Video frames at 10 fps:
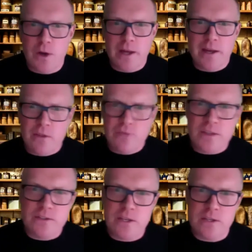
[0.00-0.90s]
And
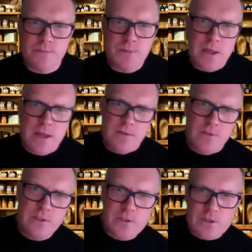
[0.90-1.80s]
this is
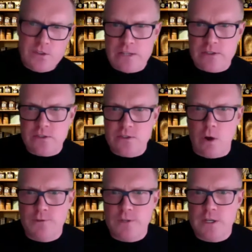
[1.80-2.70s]
the sentence that
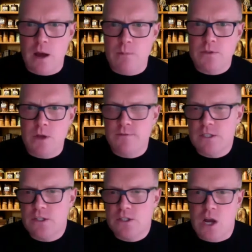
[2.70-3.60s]
often comes after
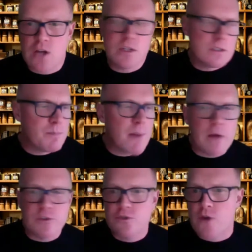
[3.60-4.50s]
discussions
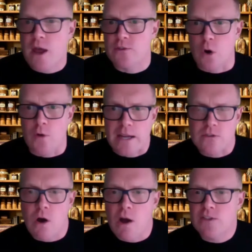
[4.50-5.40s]
about stress or
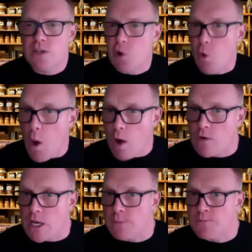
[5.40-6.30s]
anxiety or
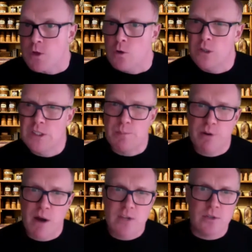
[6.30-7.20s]
worry or
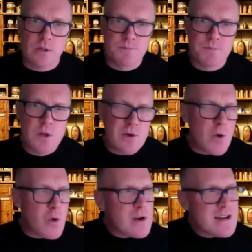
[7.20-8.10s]
depression
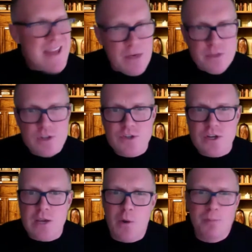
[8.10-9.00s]
or
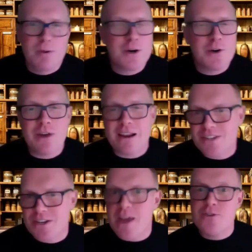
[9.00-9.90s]
lethargy or
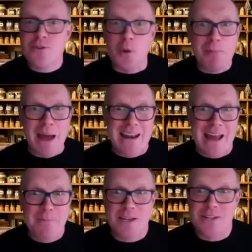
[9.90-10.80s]
procrastination or bad
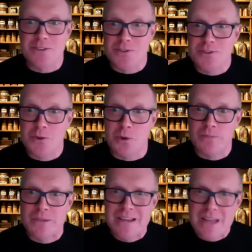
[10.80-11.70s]
habits and so on.